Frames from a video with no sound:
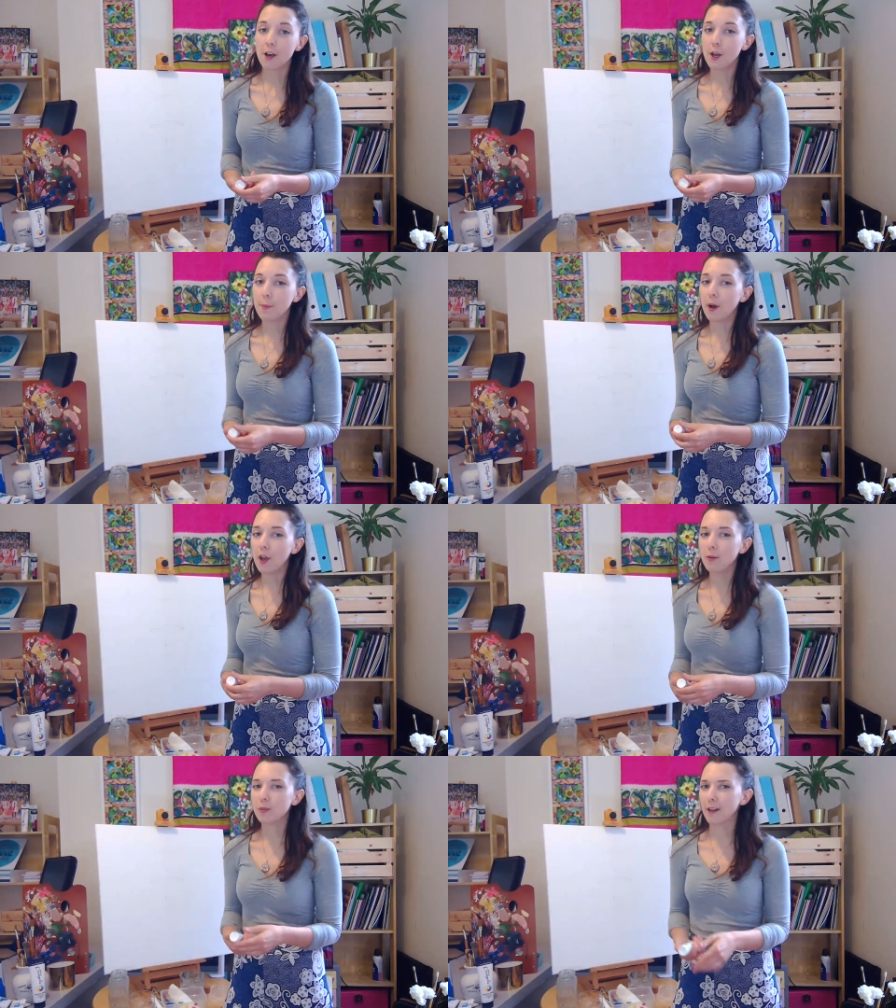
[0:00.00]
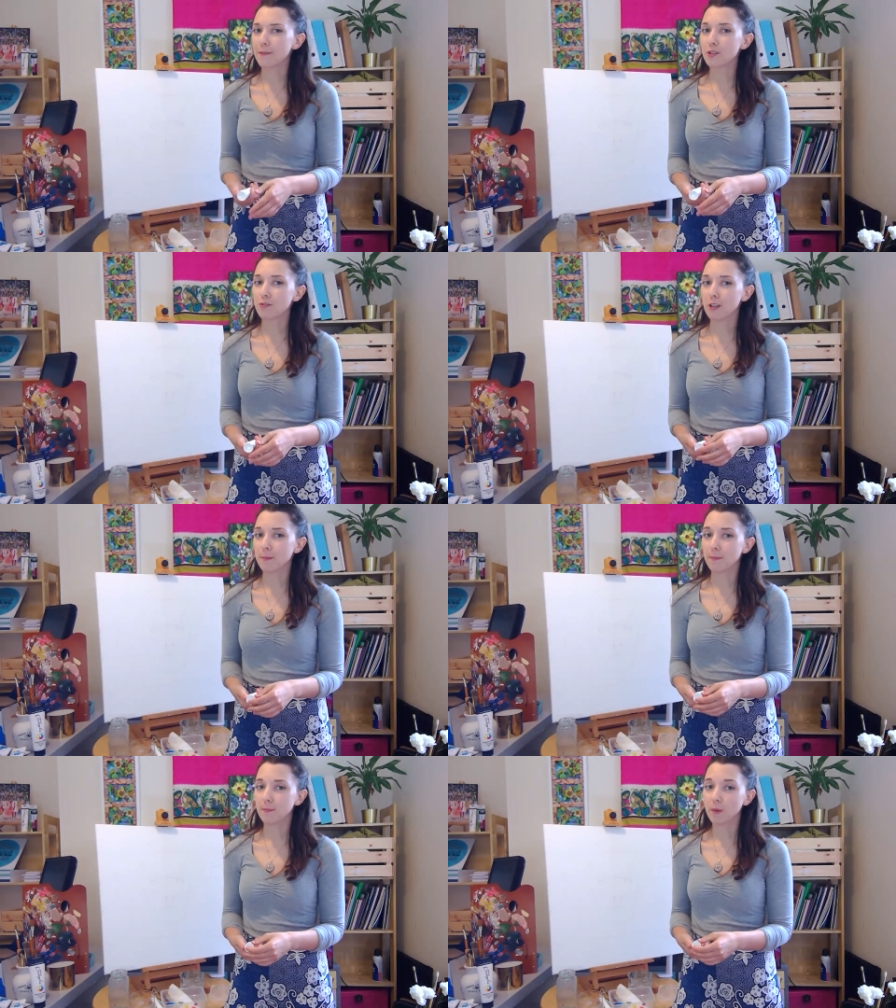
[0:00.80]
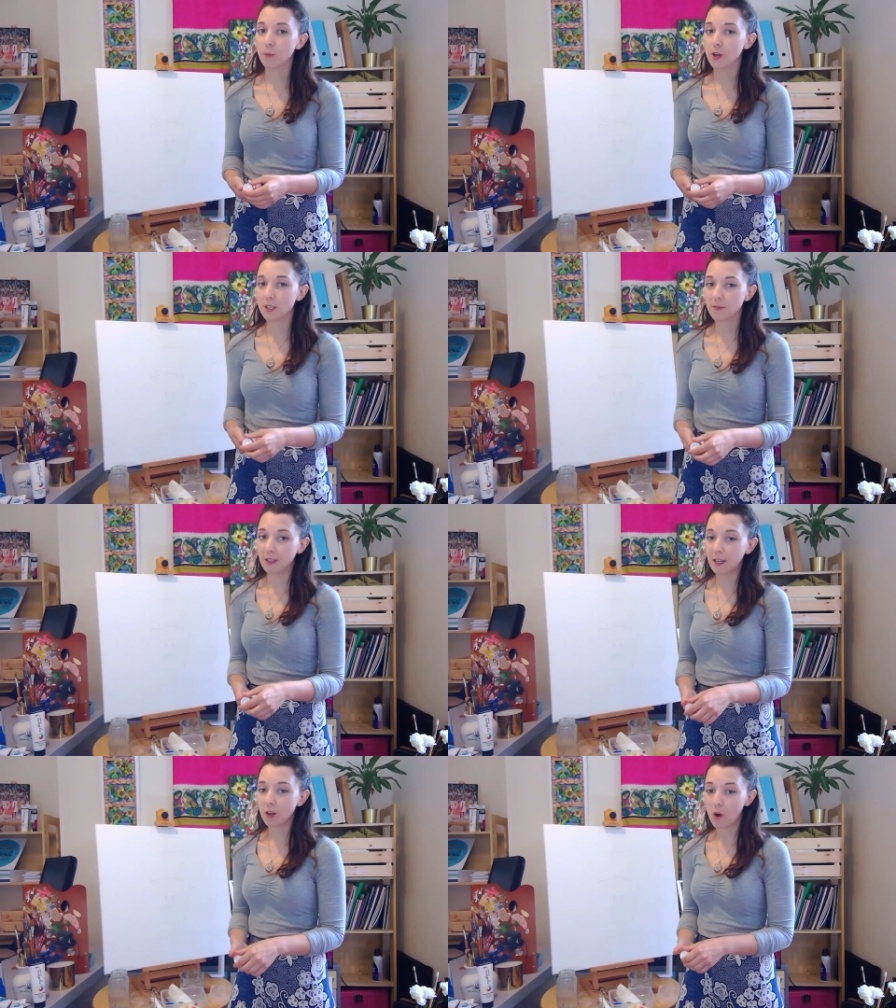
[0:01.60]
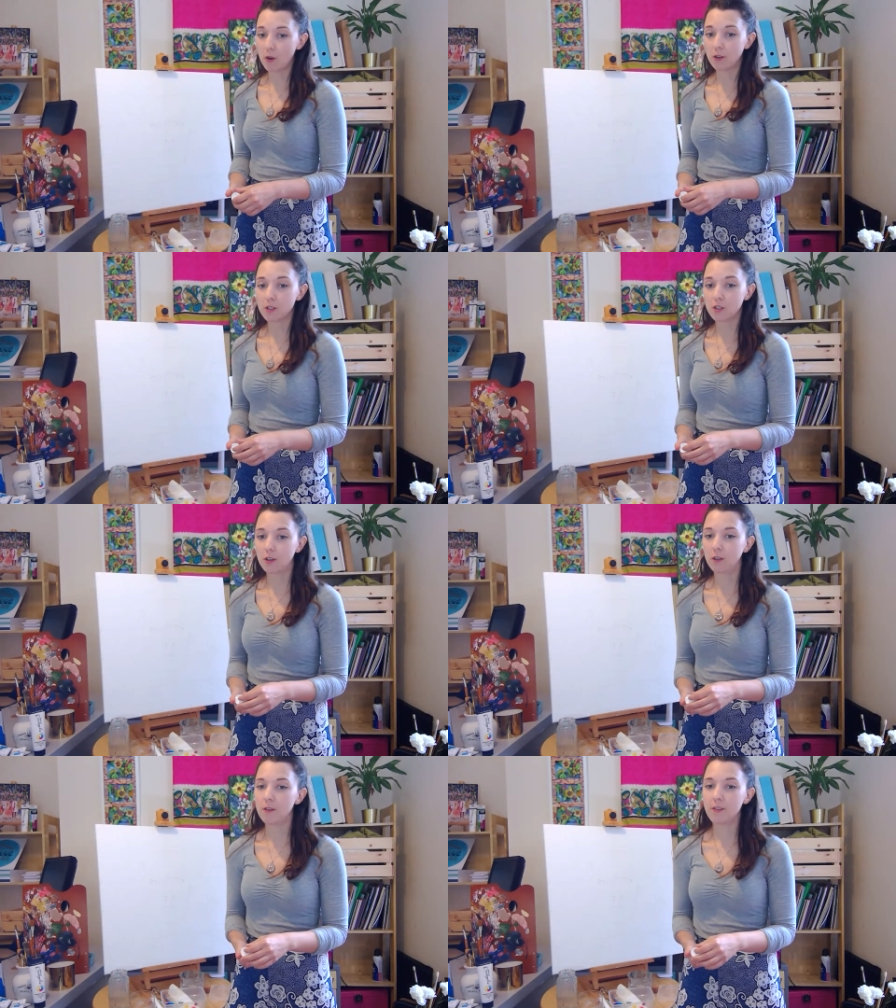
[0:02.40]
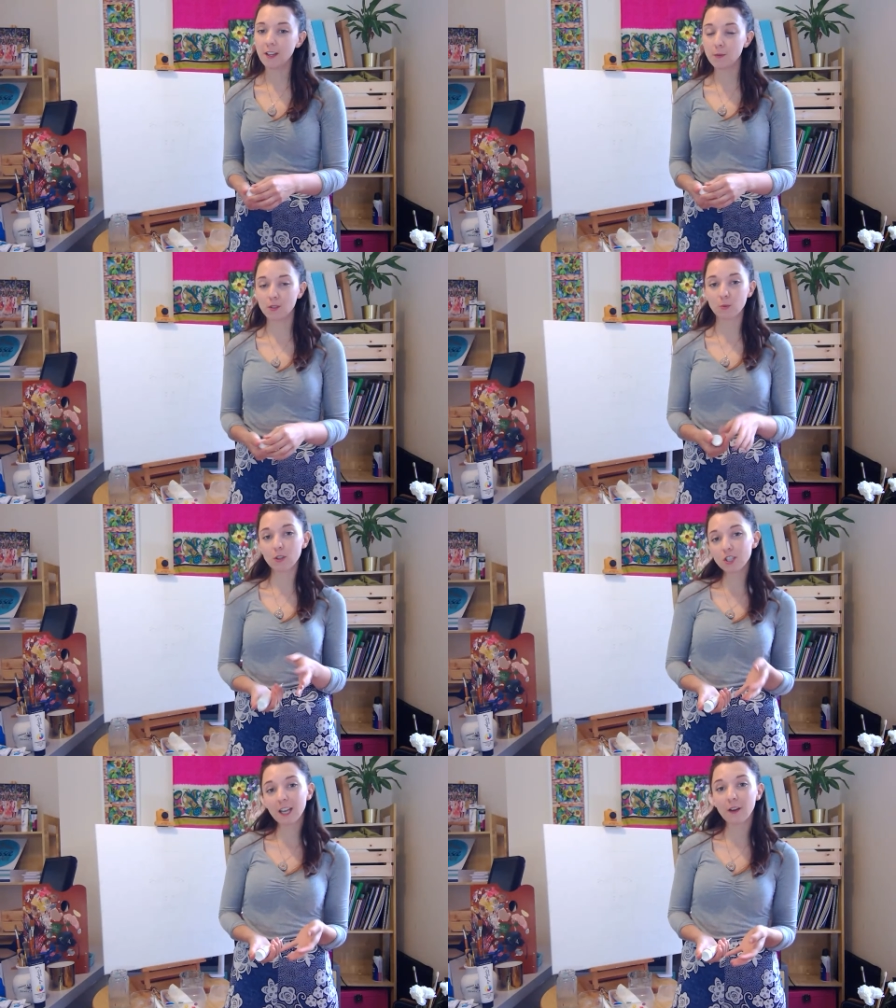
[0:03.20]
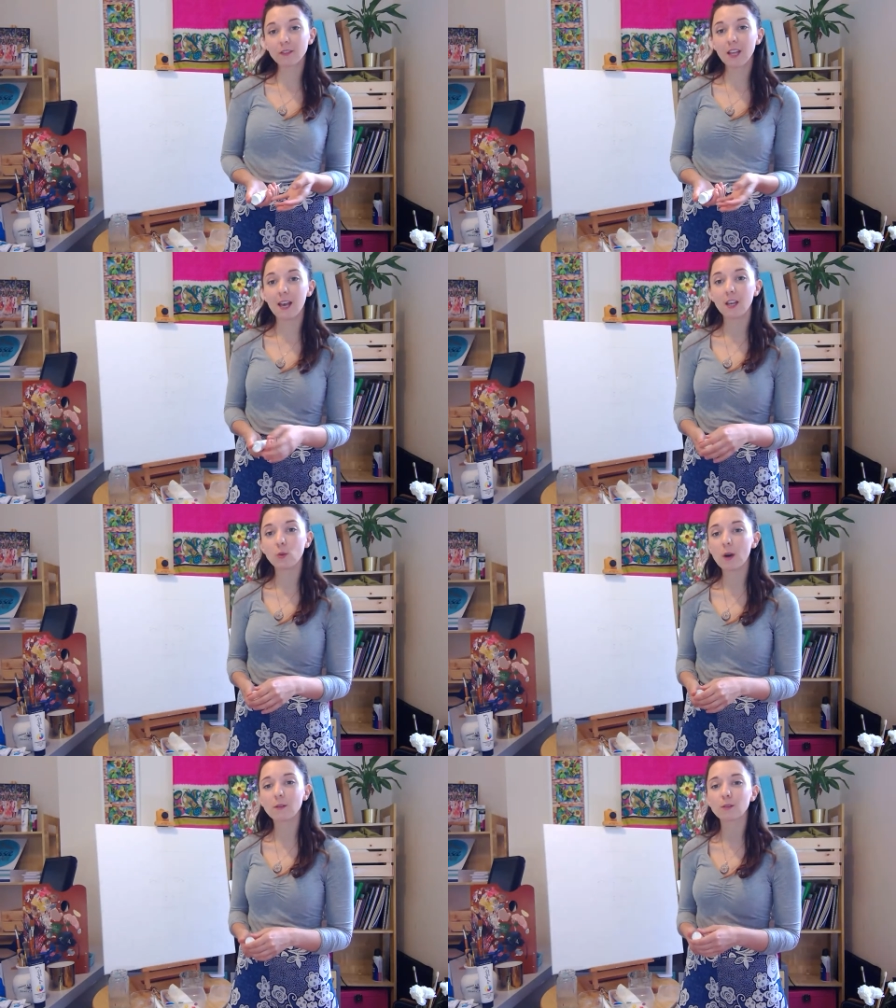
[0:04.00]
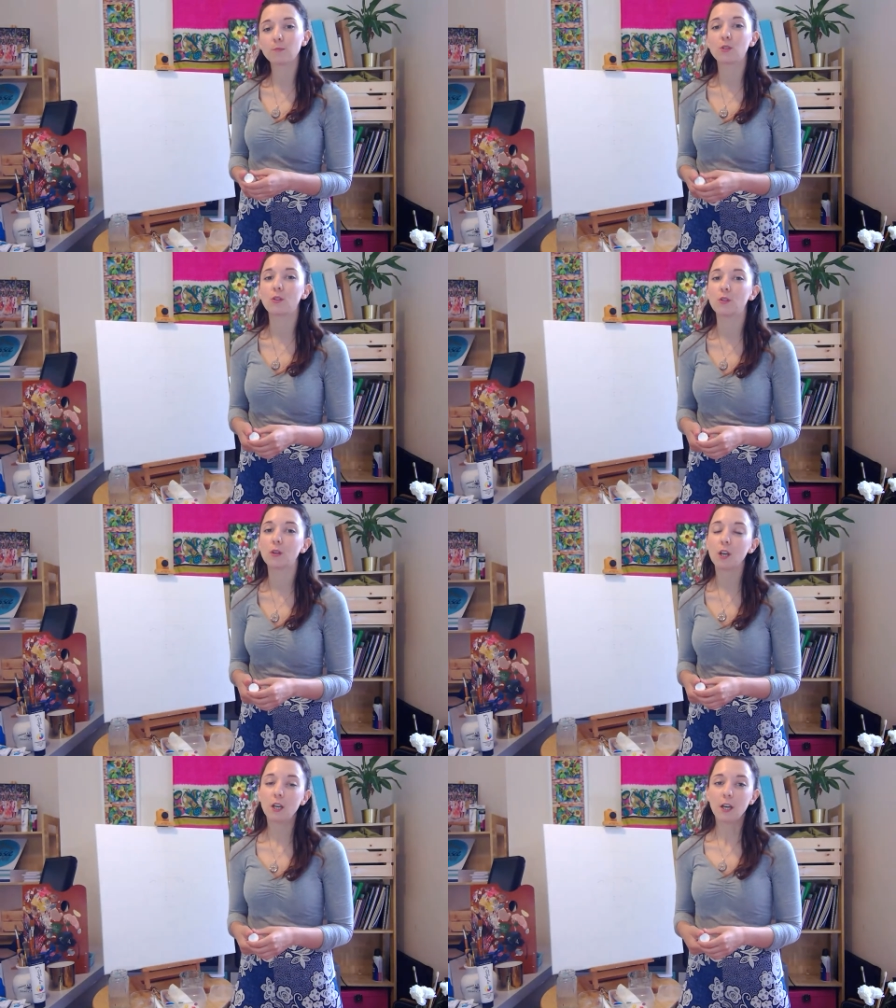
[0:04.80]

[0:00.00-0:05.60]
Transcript: I hope the live stream works for that long. So if anyone's watching out there, you're welcome to